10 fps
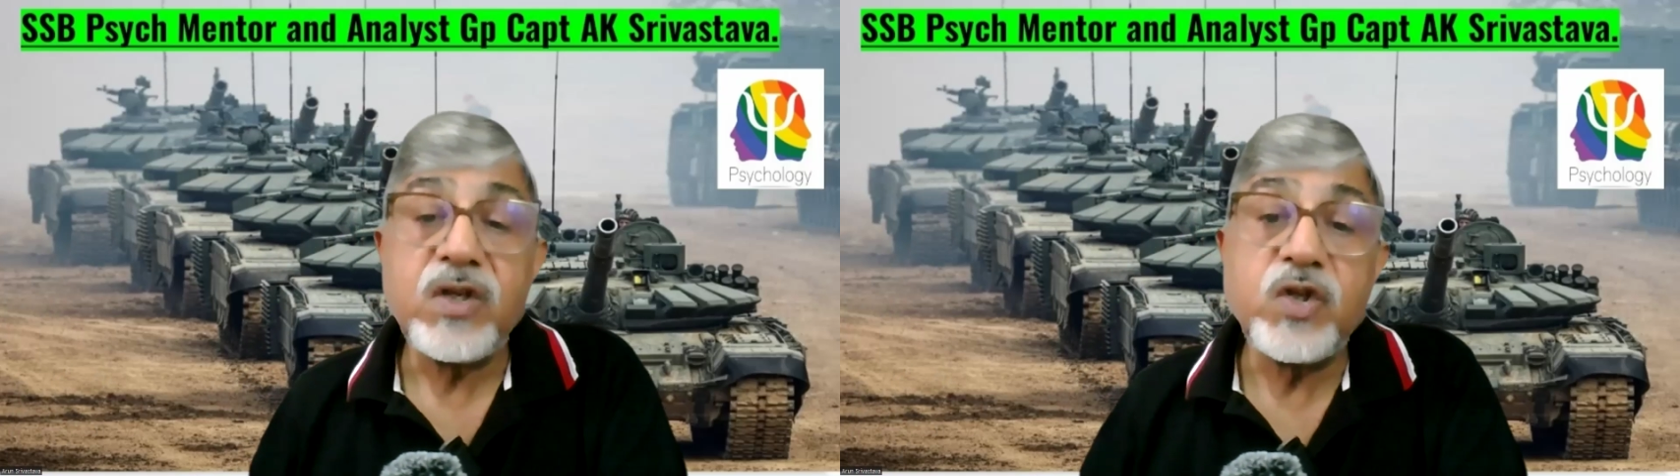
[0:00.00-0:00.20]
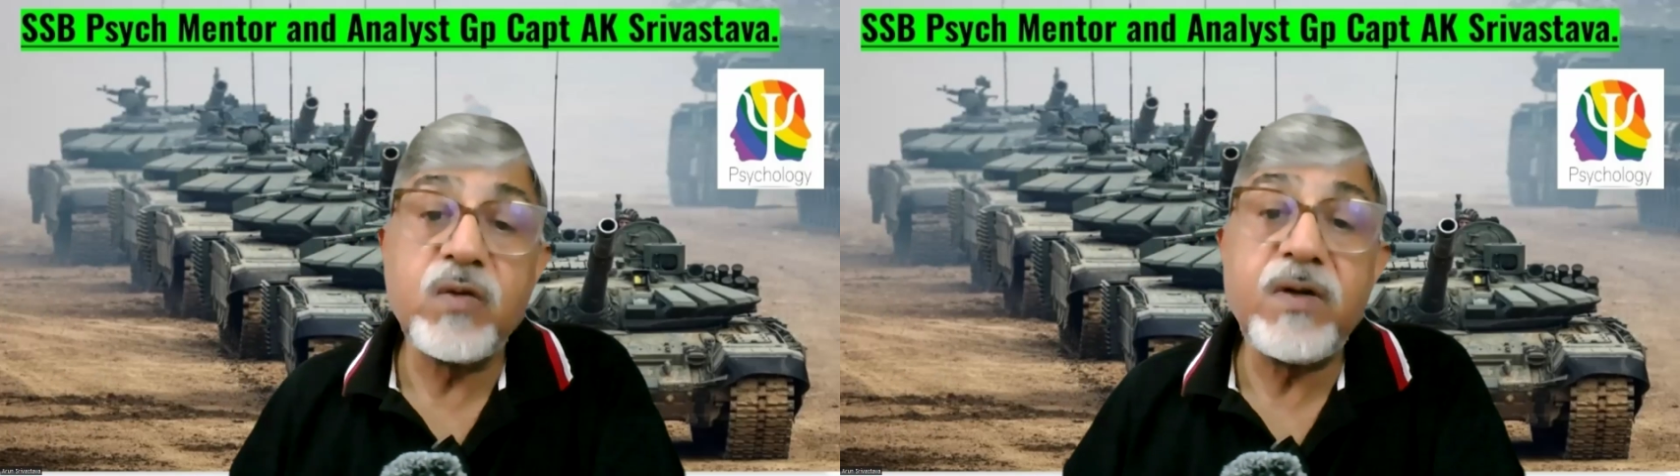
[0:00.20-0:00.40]

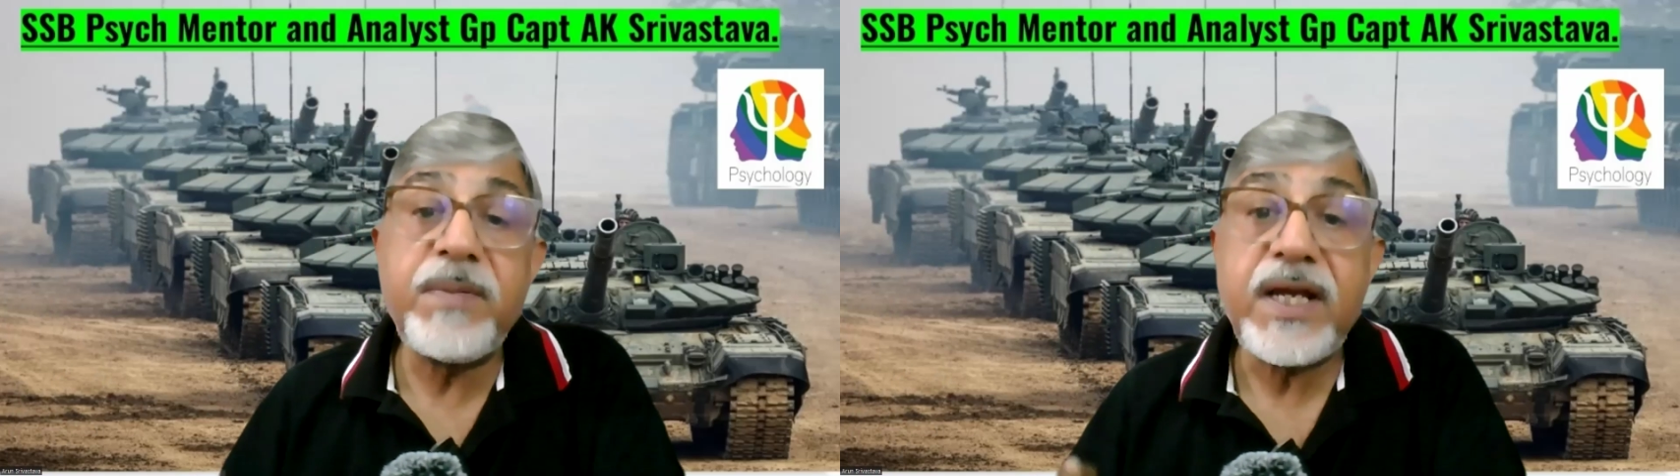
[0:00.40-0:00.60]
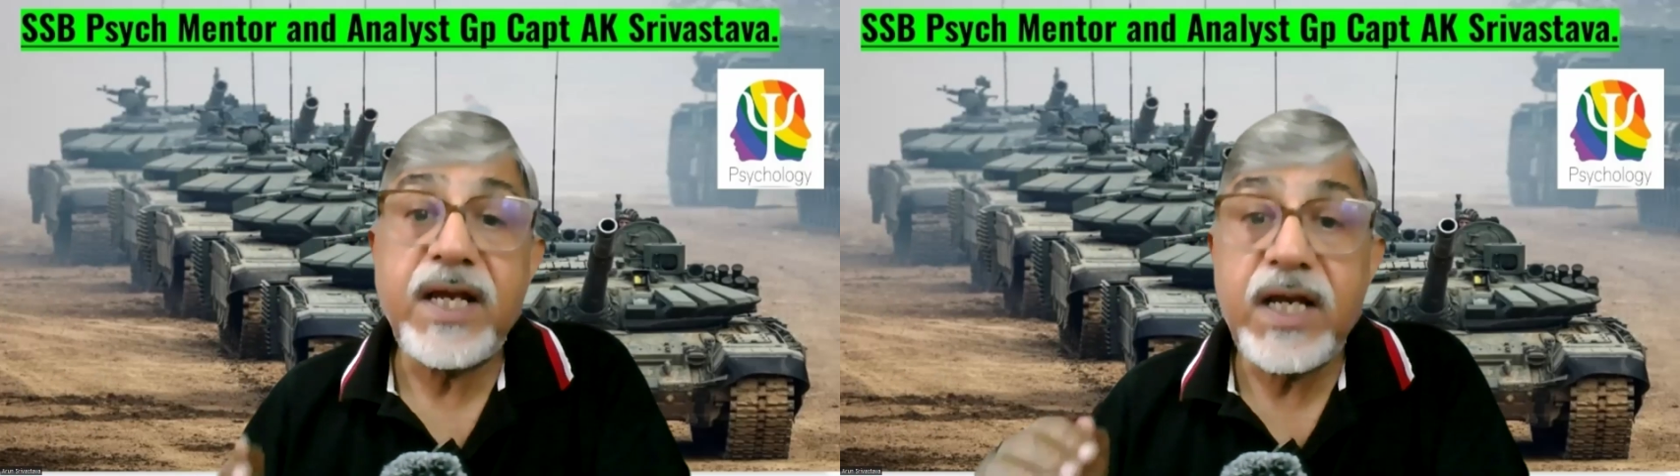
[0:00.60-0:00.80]
you will
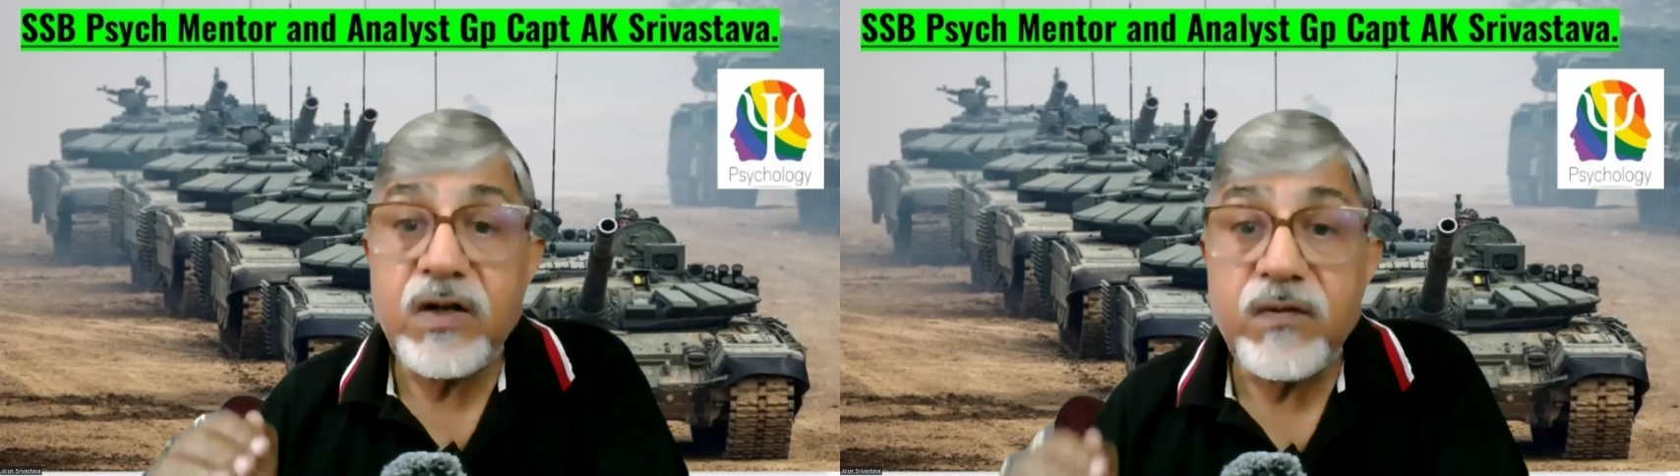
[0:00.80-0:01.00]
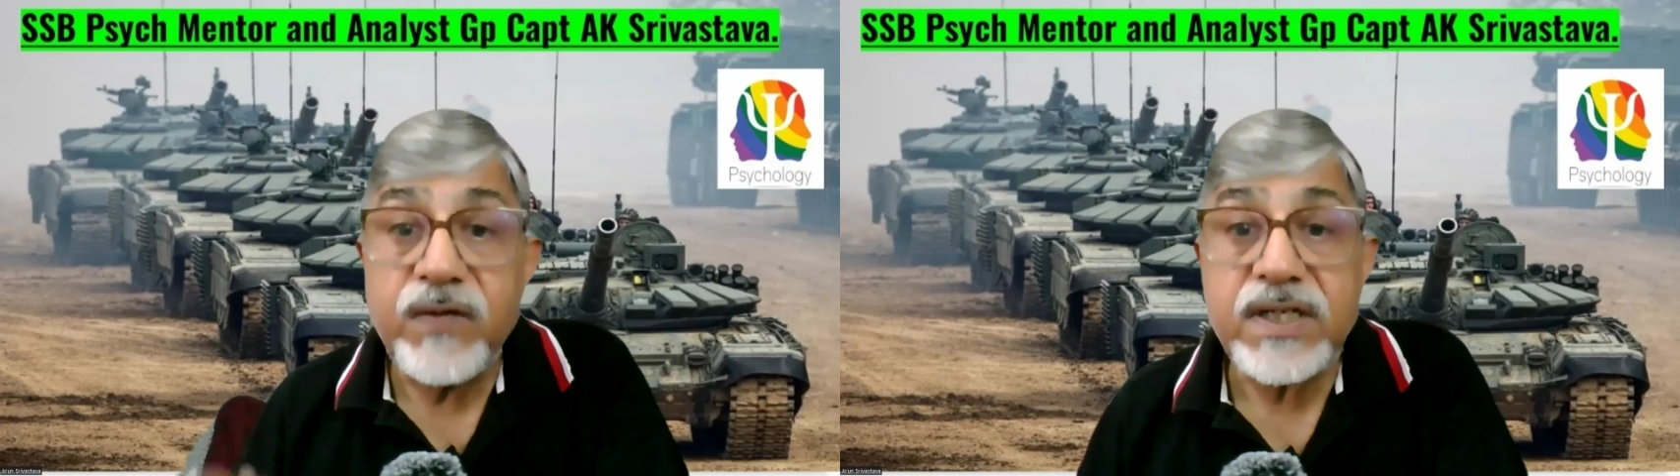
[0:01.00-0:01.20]
be
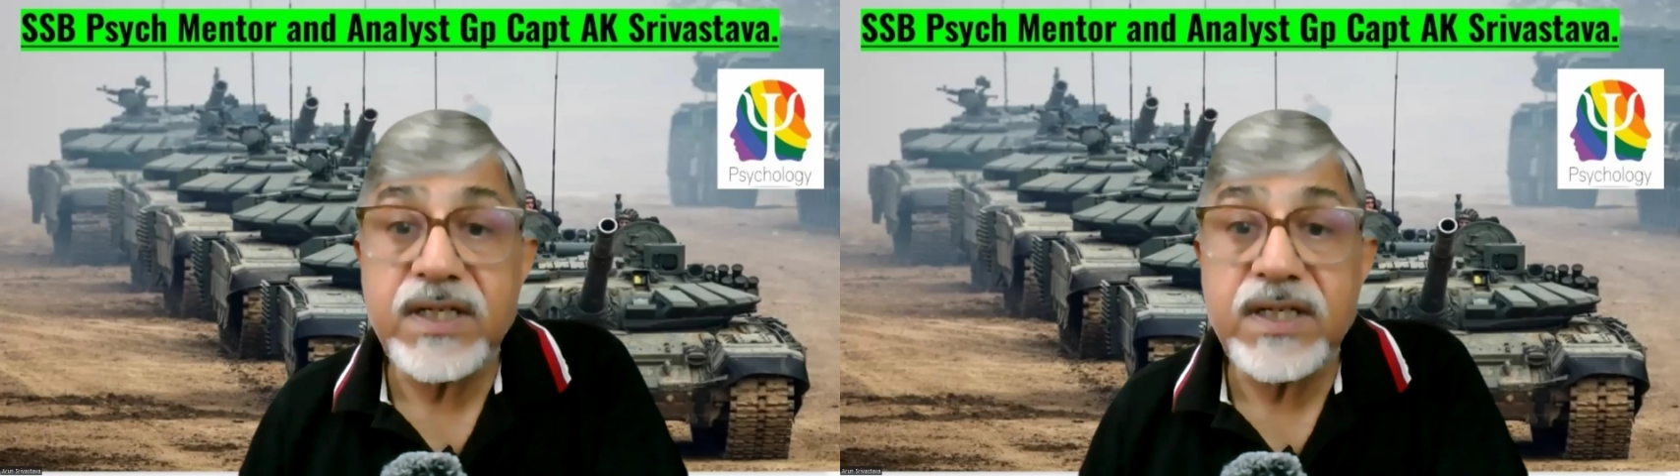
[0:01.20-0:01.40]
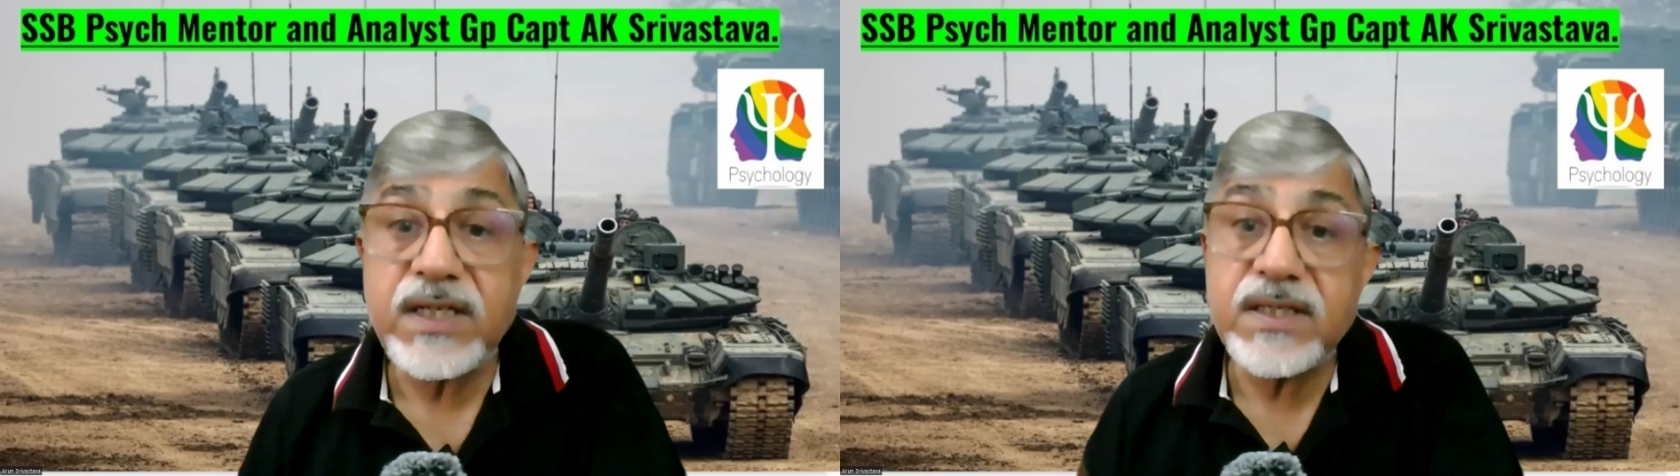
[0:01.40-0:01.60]
investing